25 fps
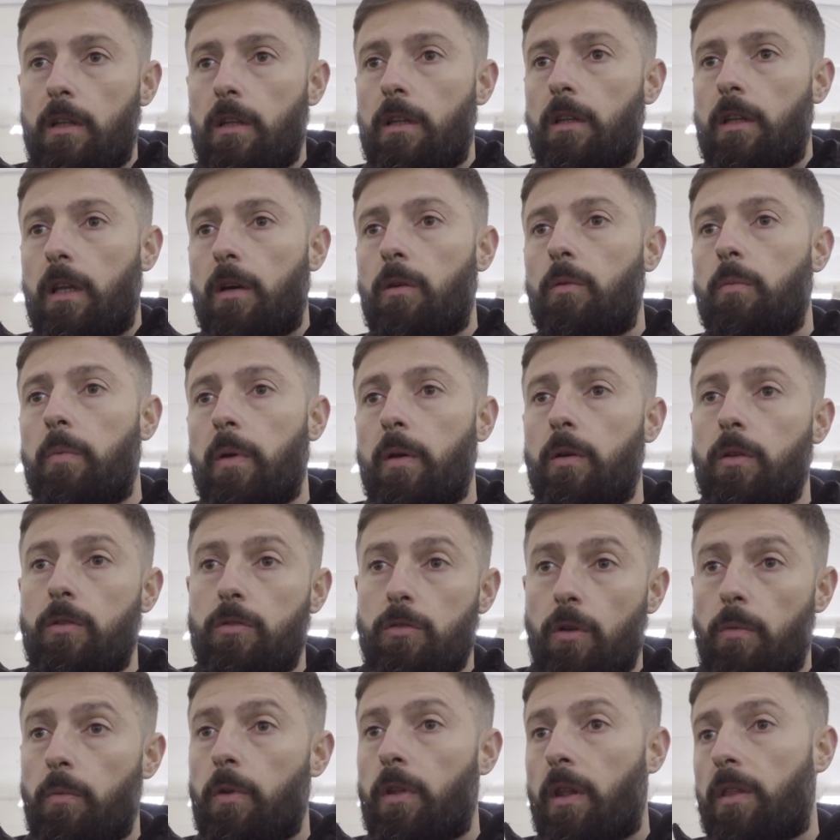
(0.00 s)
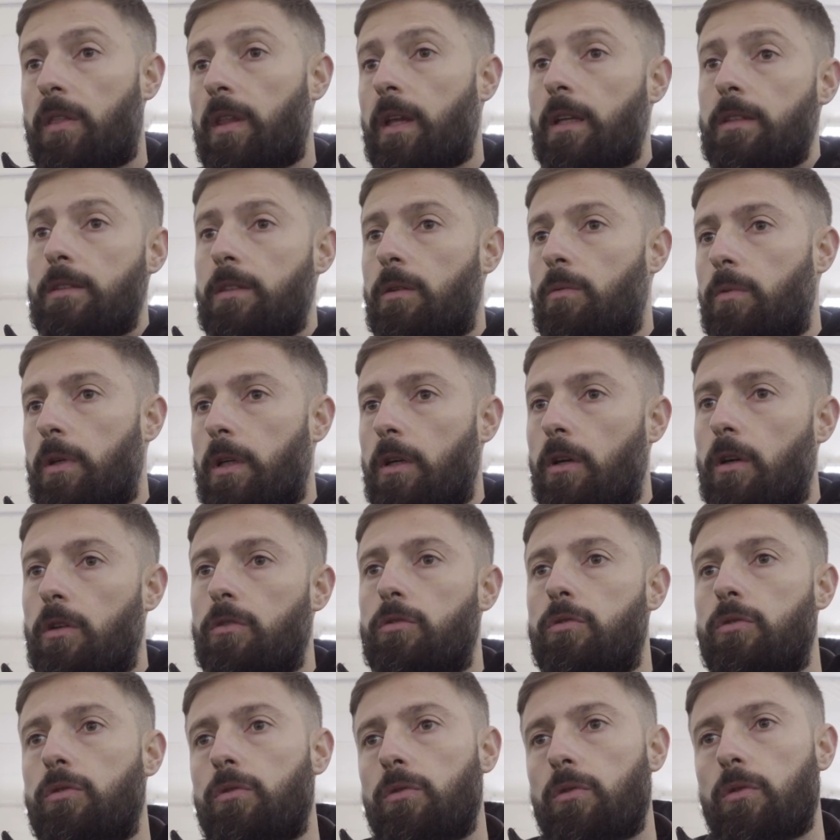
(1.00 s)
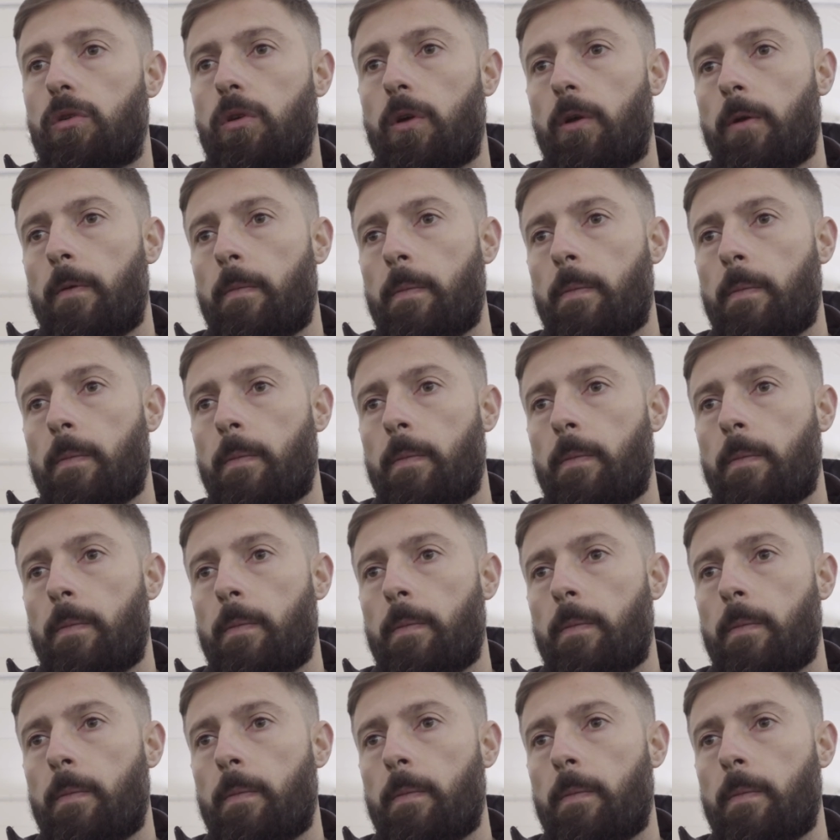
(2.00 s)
there will be some of the things that we got to